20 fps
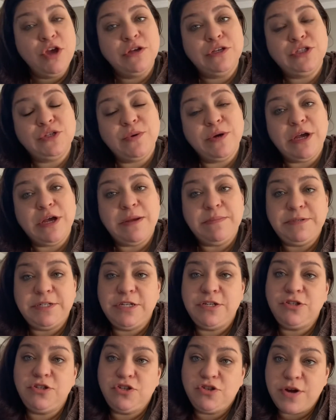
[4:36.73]
So I
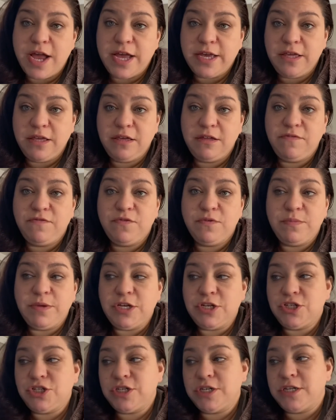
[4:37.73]
updated the tracking
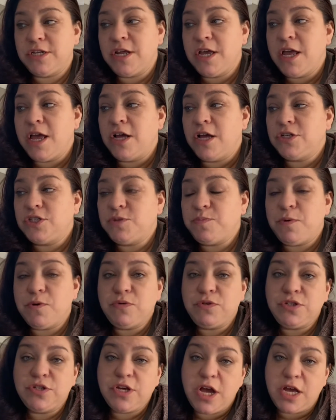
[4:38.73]
information,
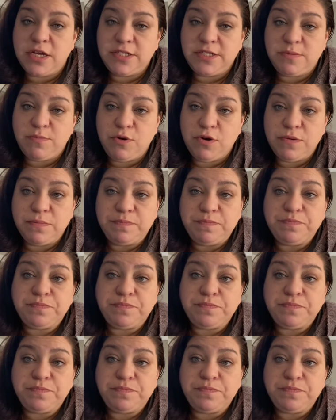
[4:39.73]
spoke to the customer